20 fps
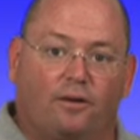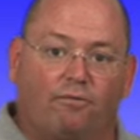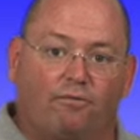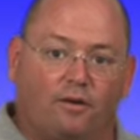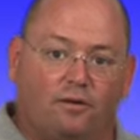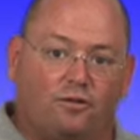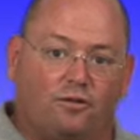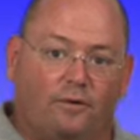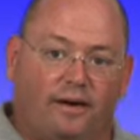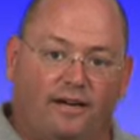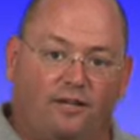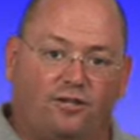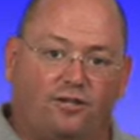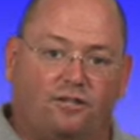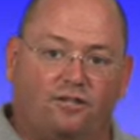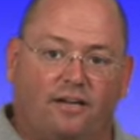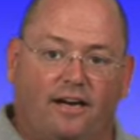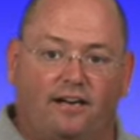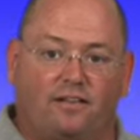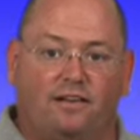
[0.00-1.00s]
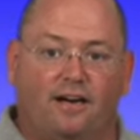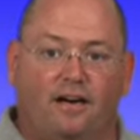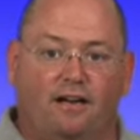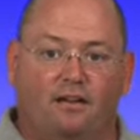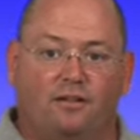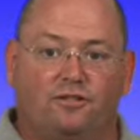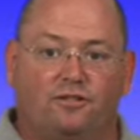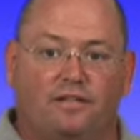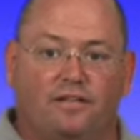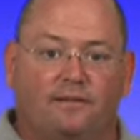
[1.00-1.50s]
refrigeration
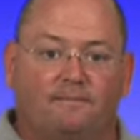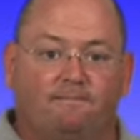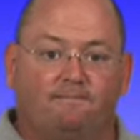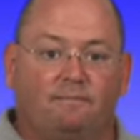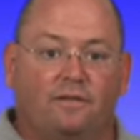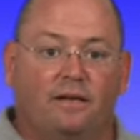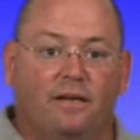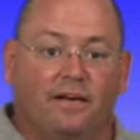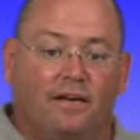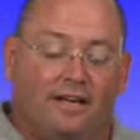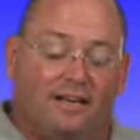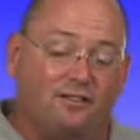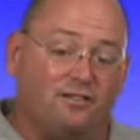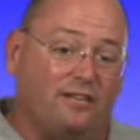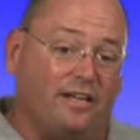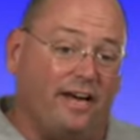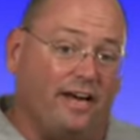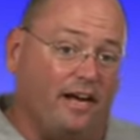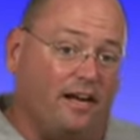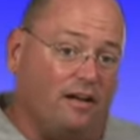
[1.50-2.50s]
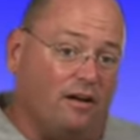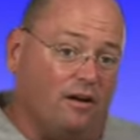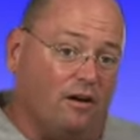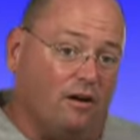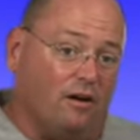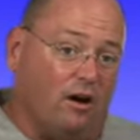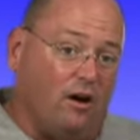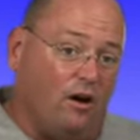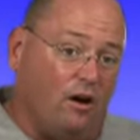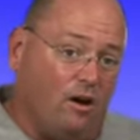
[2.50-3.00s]
technology is that
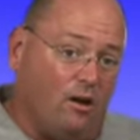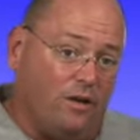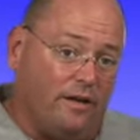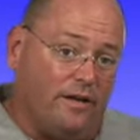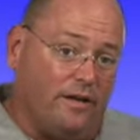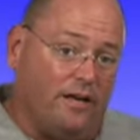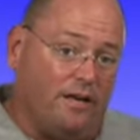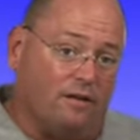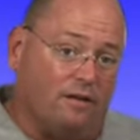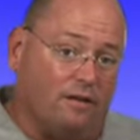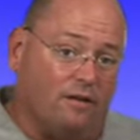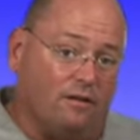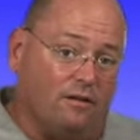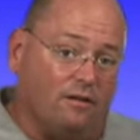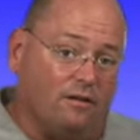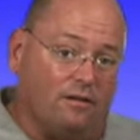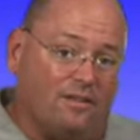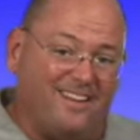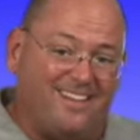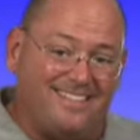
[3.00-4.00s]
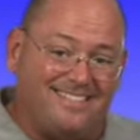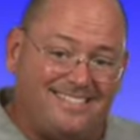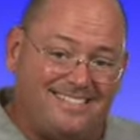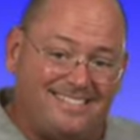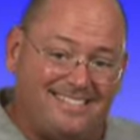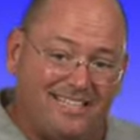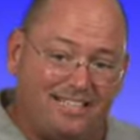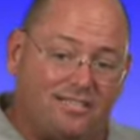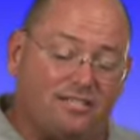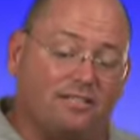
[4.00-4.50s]
all in the
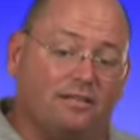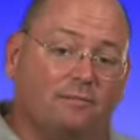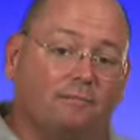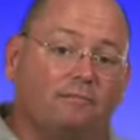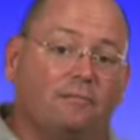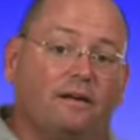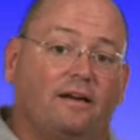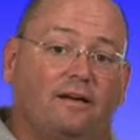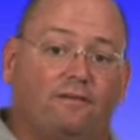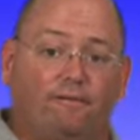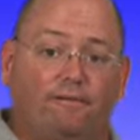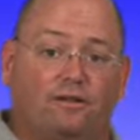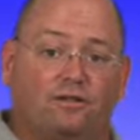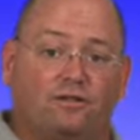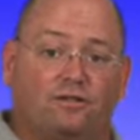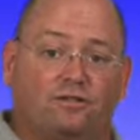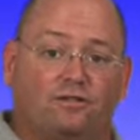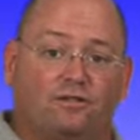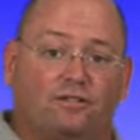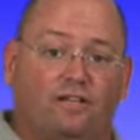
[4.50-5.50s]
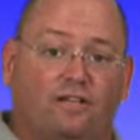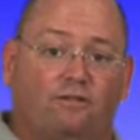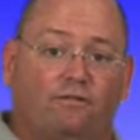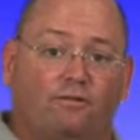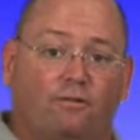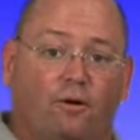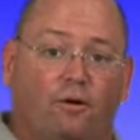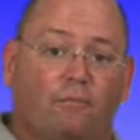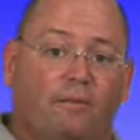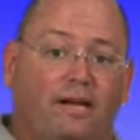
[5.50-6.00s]
system efficiency
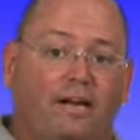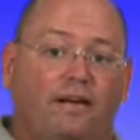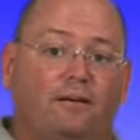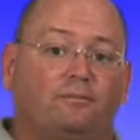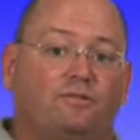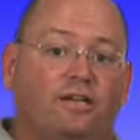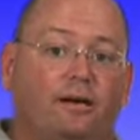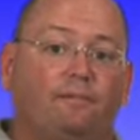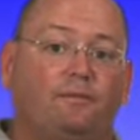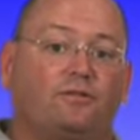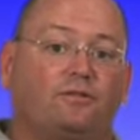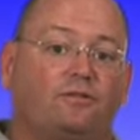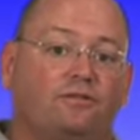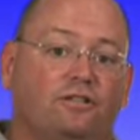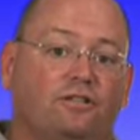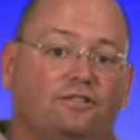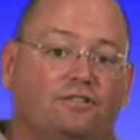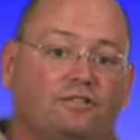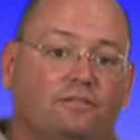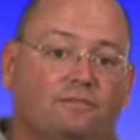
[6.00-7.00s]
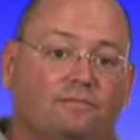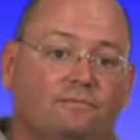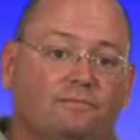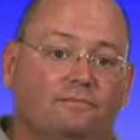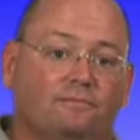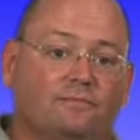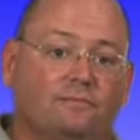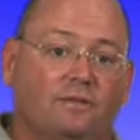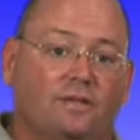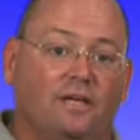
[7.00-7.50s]
for a medium temperature system
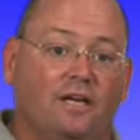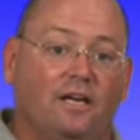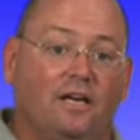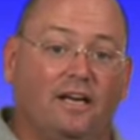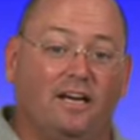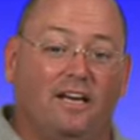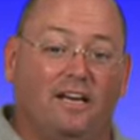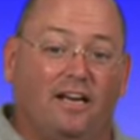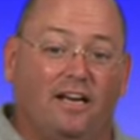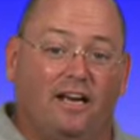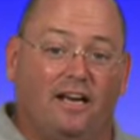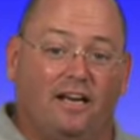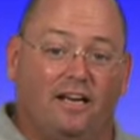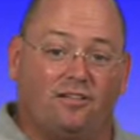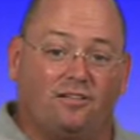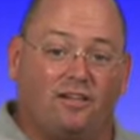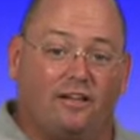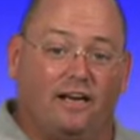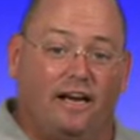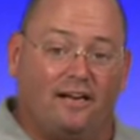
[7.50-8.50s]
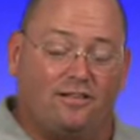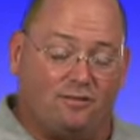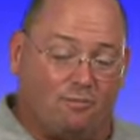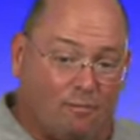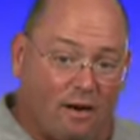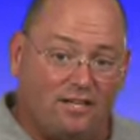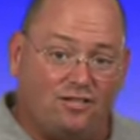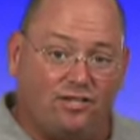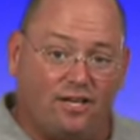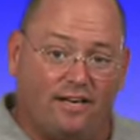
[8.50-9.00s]
is as
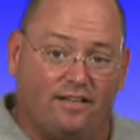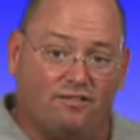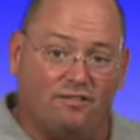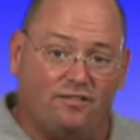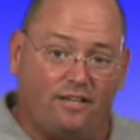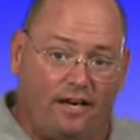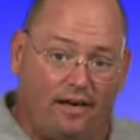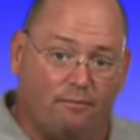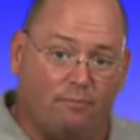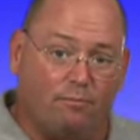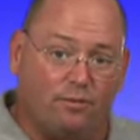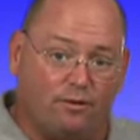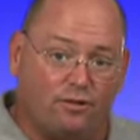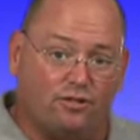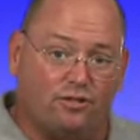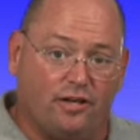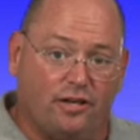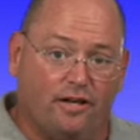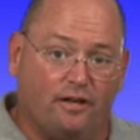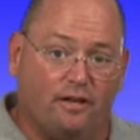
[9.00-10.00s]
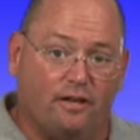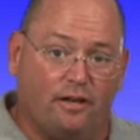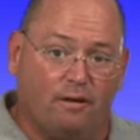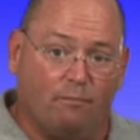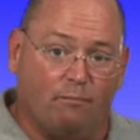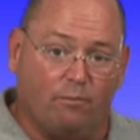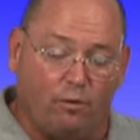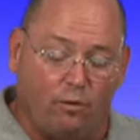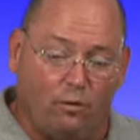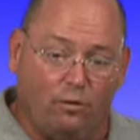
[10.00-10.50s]
much as 10%
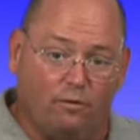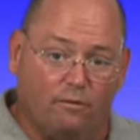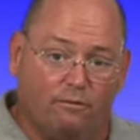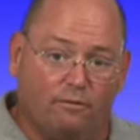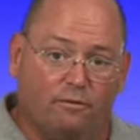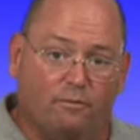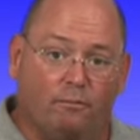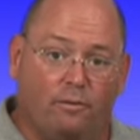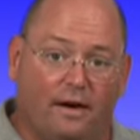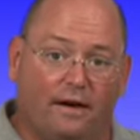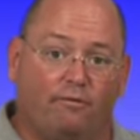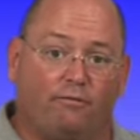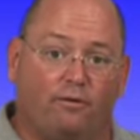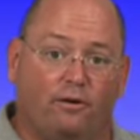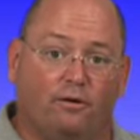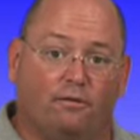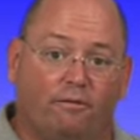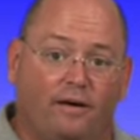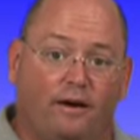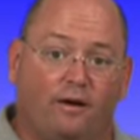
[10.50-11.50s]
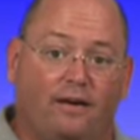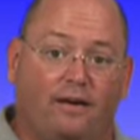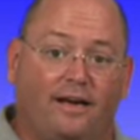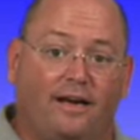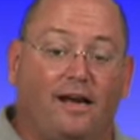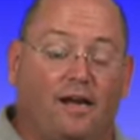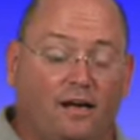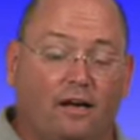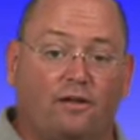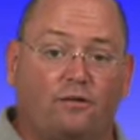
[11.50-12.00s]
improved by Frio Verde.
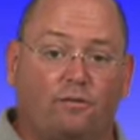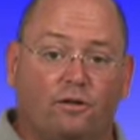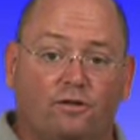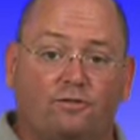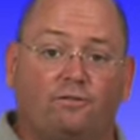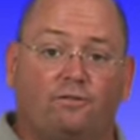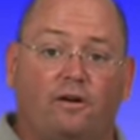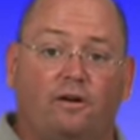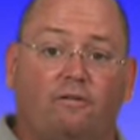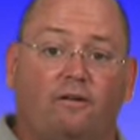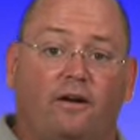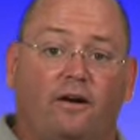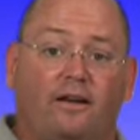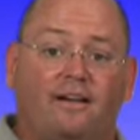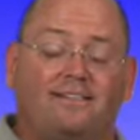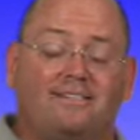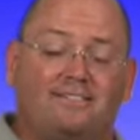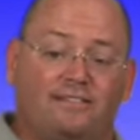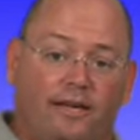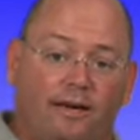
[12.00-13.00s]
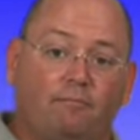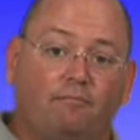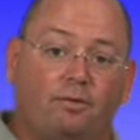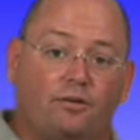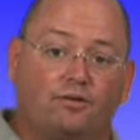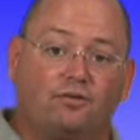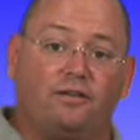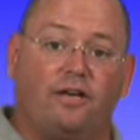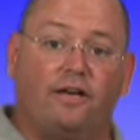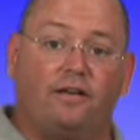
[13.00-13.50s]
In other words, Frio Verde is
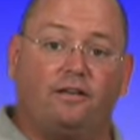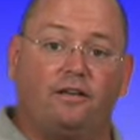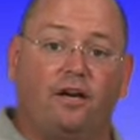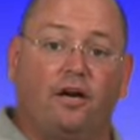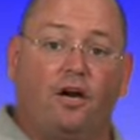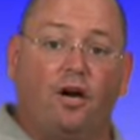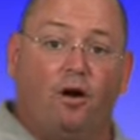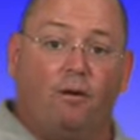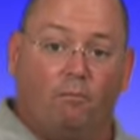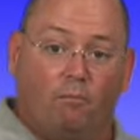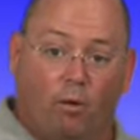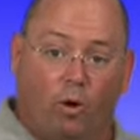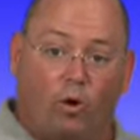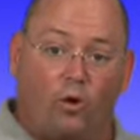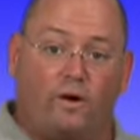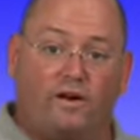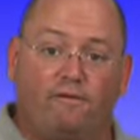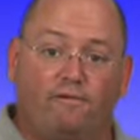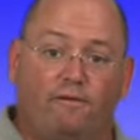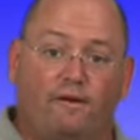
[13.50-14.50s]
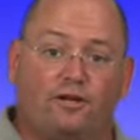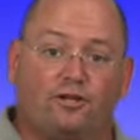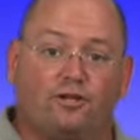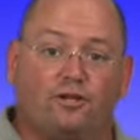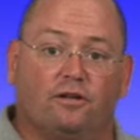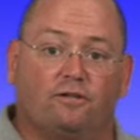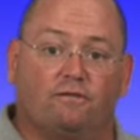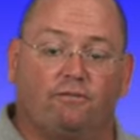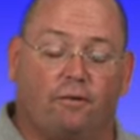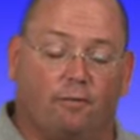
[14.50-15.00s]
10% more
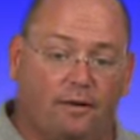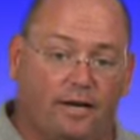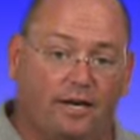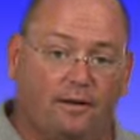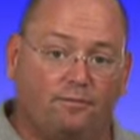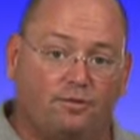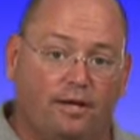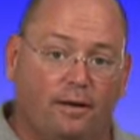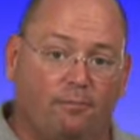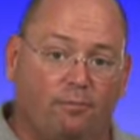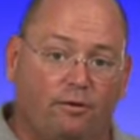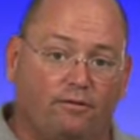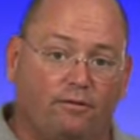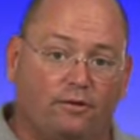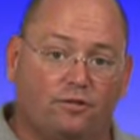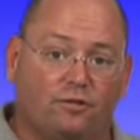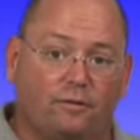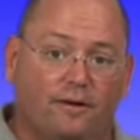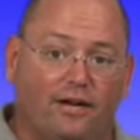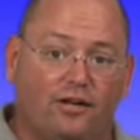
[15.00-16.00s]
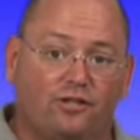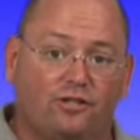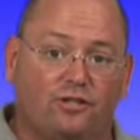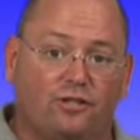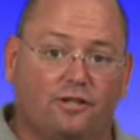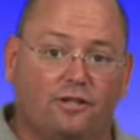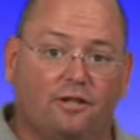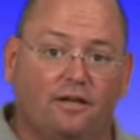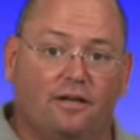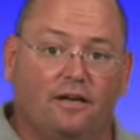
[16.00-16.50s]
efficient for medium temp
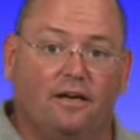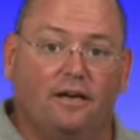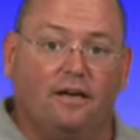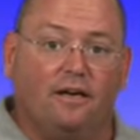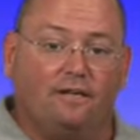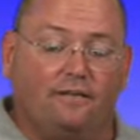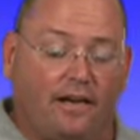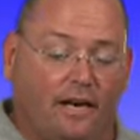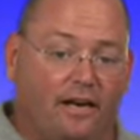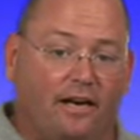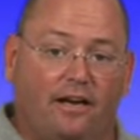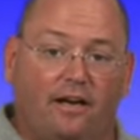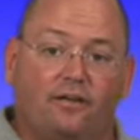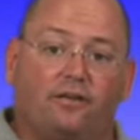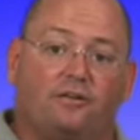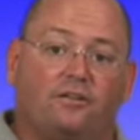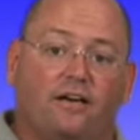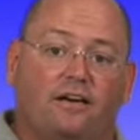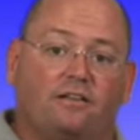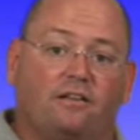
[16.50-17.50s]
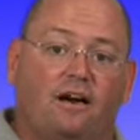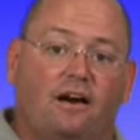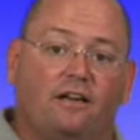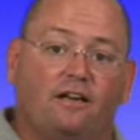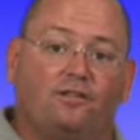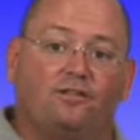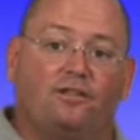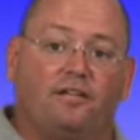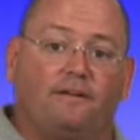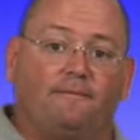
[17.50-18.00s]
refrigeration than any other
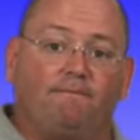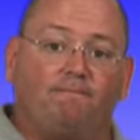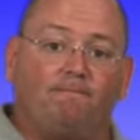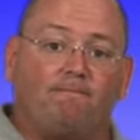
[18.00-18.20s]
technology.